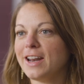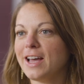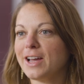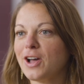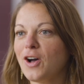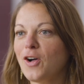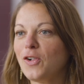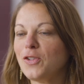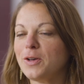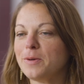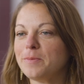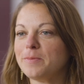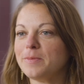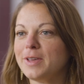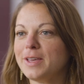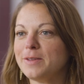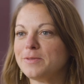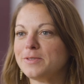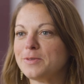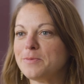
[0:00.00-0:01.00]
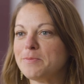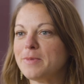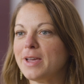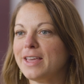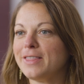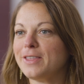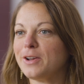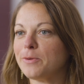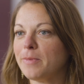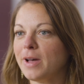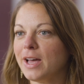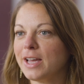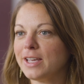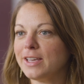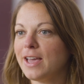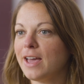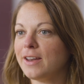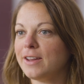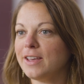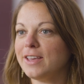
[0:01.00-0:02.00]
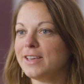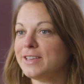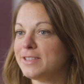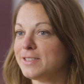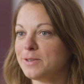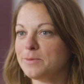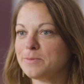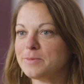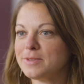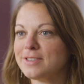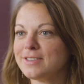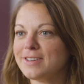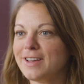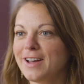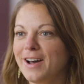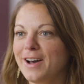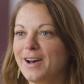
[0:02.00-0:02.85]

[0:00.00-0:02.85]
I call them, to me, they're my Yetta-isms,